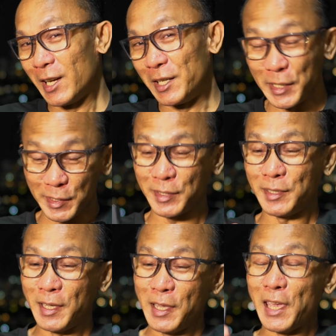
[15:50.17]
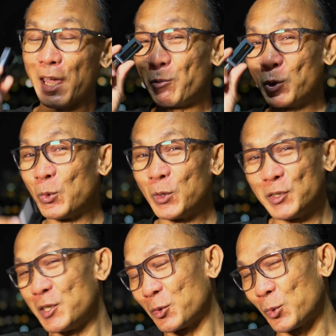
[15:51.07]
This M2
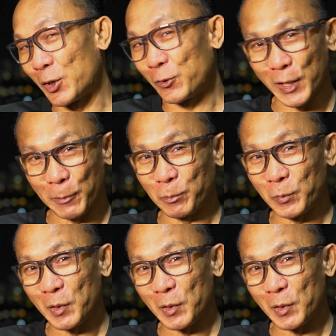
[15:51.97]
is just one of them.